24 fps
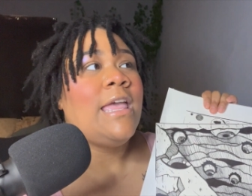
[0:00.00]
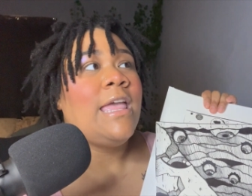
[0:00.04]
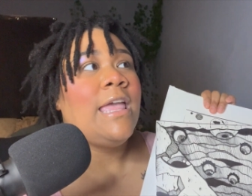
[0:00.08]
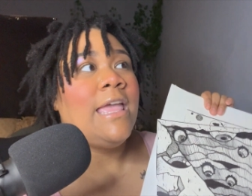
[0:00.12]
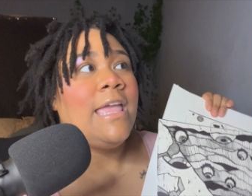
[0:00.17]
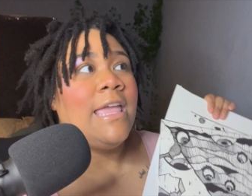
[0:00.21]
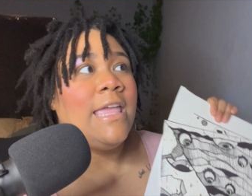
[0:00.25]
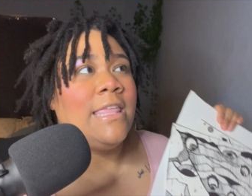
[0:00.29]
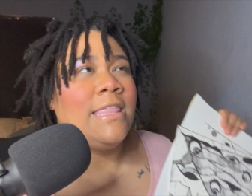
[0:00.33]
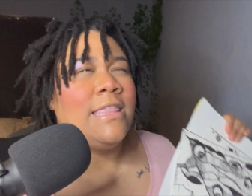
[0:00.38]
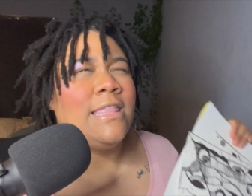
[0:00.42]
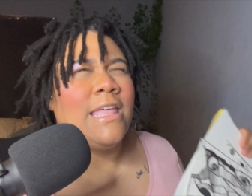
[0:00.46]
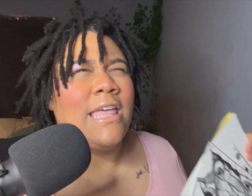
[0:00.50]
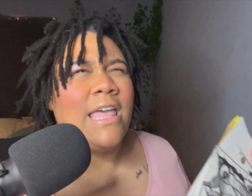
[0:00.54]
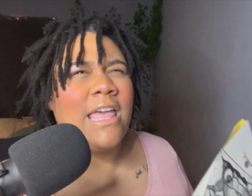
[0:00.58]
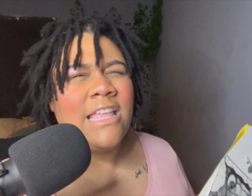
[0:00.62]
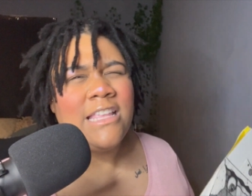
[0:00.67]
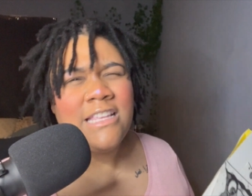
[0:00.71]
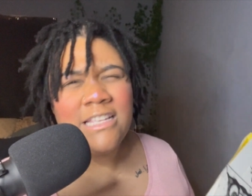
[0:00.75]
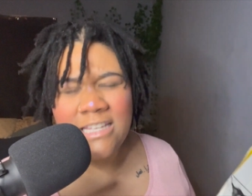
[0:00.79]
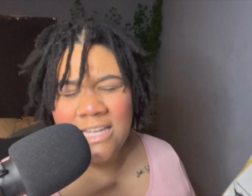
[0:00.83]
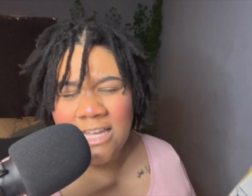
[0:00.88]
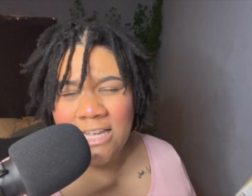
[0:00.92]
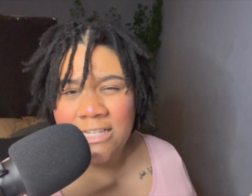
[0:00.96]
in the
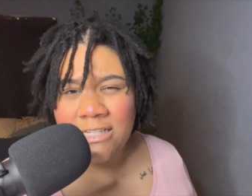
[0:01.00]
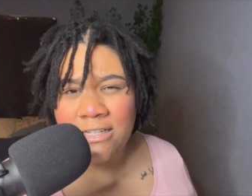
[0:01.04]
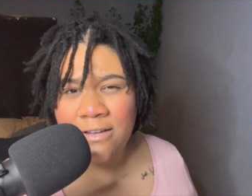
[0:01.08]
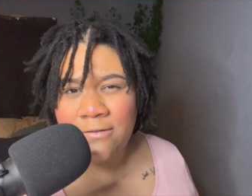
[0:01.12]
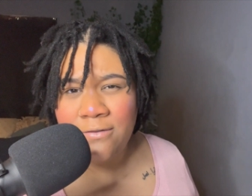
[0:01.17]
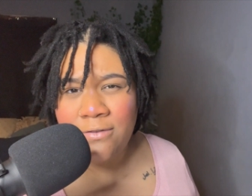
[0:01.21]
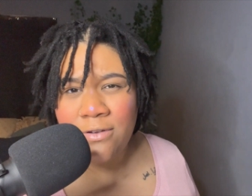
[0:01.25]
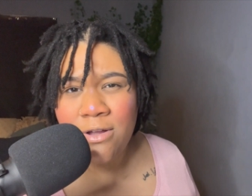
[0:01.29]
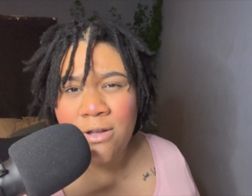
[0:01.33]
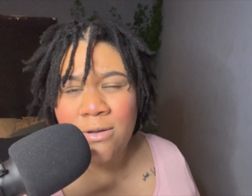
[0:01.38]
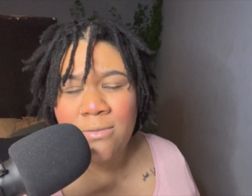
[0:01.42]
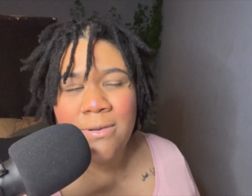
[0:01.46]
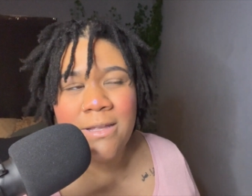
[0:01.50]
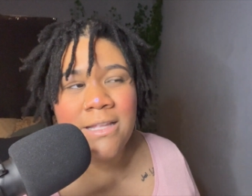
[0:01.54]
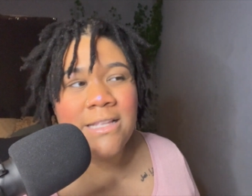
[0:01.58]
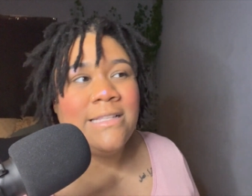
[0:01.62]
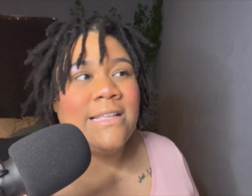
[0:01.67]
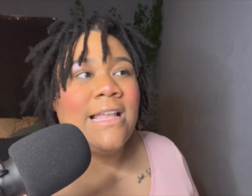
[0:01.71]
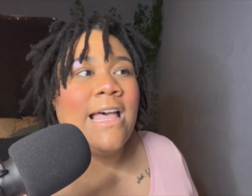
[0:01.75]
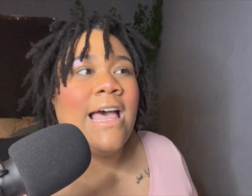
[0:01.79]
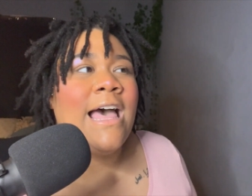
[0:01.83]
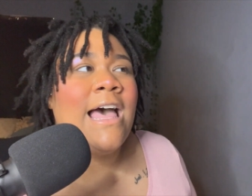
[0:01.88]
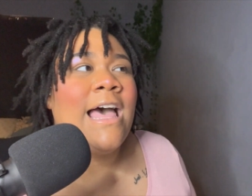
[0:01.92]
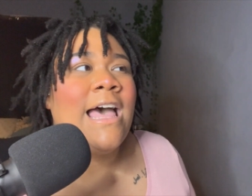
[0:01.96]
education field, because
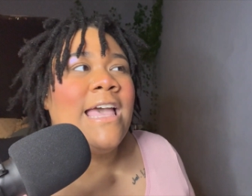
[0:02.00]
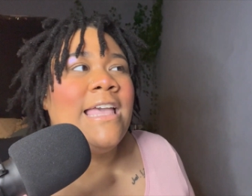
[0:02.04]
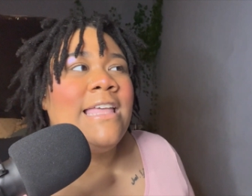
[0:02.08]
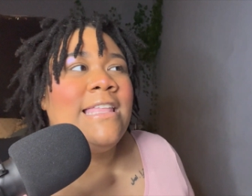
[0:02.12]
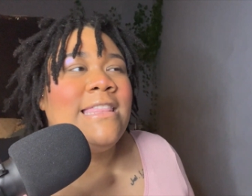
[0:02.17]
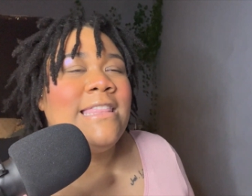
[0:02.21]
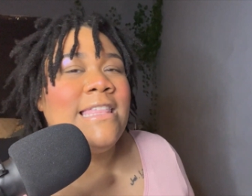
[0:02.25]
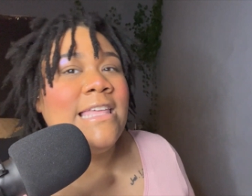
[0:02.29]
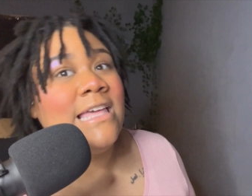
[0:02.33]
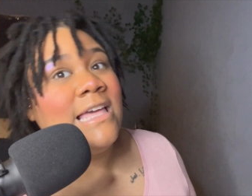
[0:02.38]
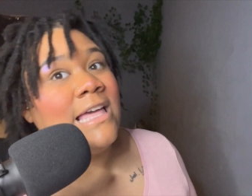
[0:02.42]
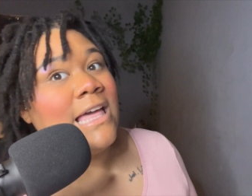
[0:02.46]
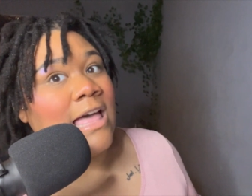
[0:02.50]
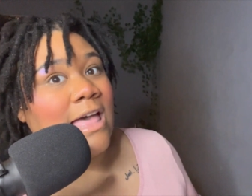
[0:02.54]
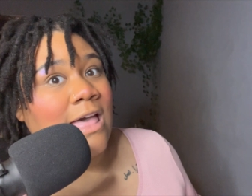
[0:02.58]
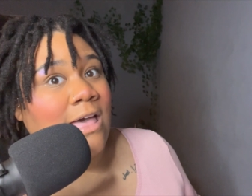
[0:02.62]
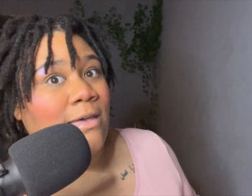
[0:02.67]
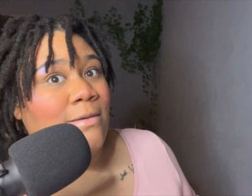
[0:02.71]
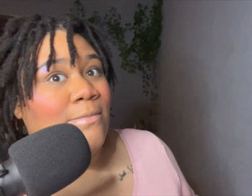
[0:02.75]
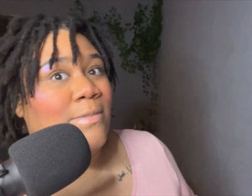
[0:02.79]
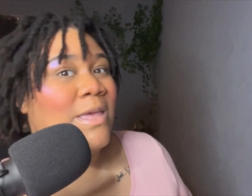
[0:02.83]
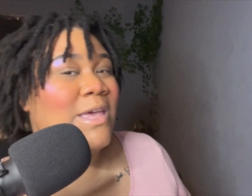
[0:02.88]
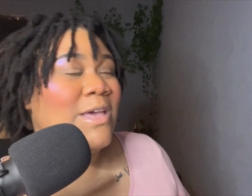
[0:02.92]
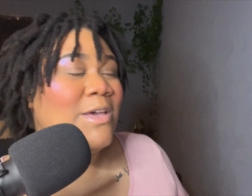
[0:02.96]
I think
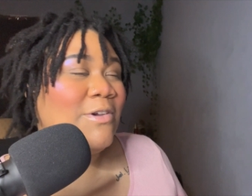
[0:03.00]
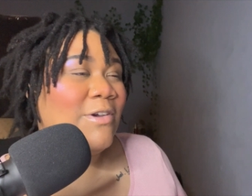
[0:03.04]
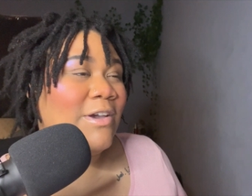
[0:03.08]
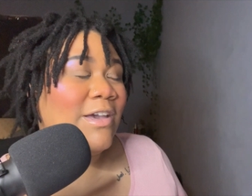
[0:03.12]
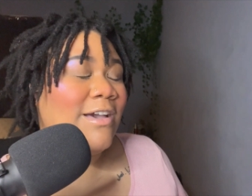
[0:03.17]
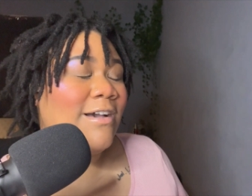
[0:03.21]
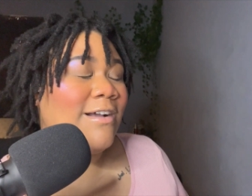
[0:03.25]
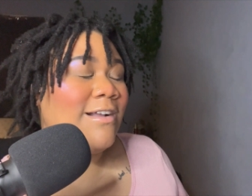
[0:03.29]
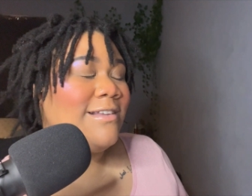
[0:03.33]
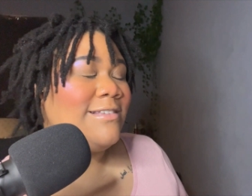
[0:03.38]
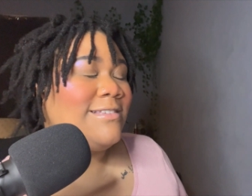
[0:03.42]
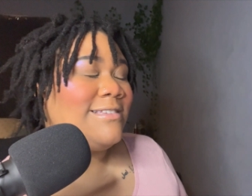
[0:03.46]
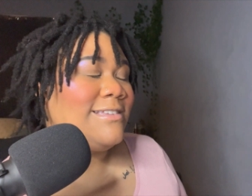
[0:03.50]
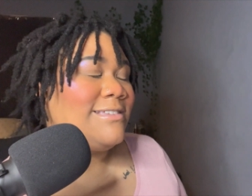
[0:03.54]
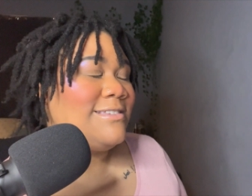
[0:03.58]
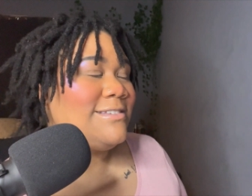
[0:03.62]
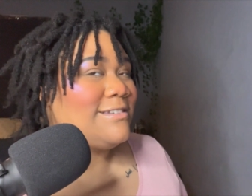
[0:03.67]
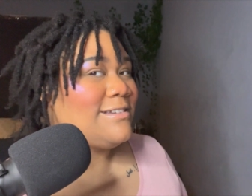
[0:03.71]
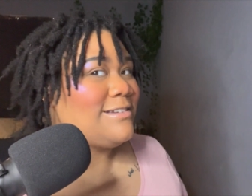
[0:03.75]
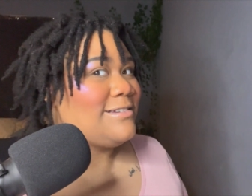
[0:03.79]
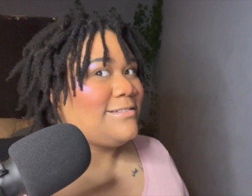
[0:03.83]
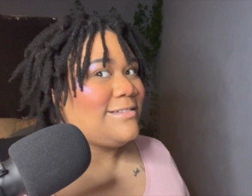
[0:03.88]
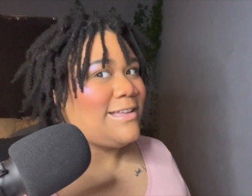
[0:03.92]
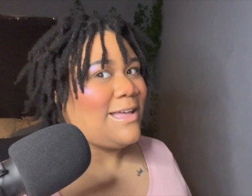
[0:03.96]
I'd be a great art
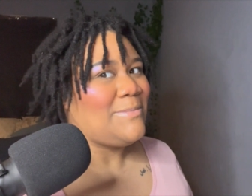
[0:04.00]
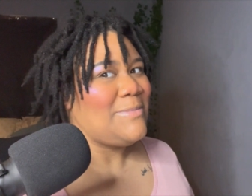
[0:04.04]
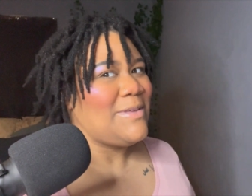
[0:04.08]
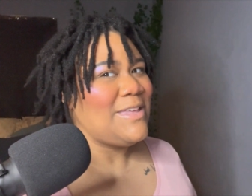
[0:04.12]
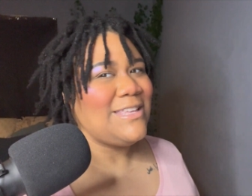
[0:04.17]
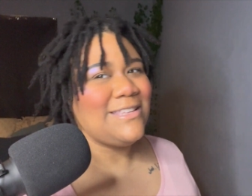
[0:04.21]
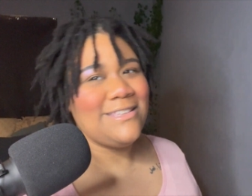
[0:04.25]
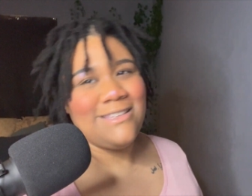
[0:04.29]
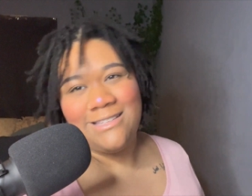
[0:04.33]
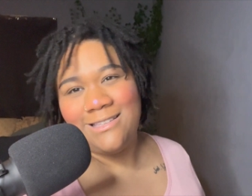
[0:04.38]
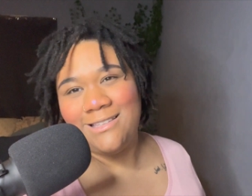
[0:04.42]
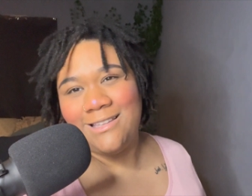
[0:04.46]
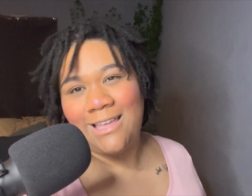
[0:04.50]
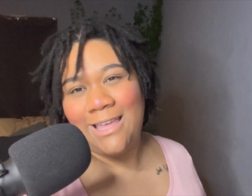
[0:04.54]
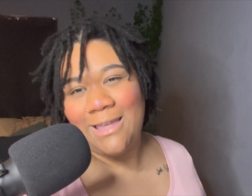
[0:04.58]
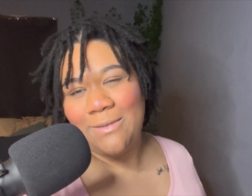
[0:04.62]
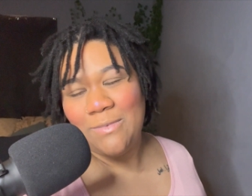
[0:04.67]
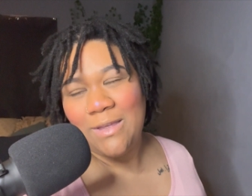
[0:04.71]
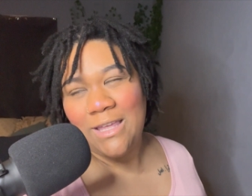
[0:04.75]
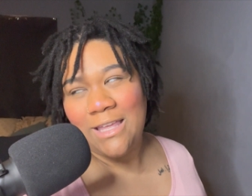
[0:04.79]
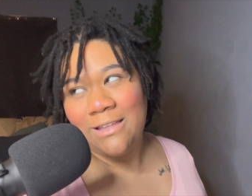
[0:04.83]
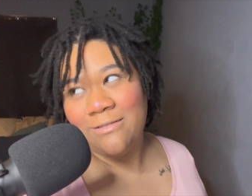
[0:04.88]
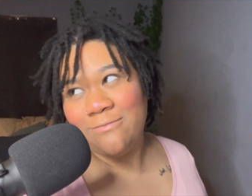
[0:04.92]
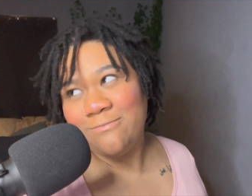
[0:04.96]
teacher. I mean, just look at
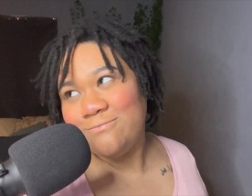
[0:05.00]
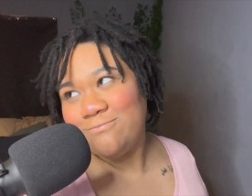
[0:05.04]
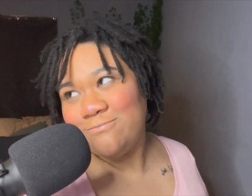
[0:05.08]
me.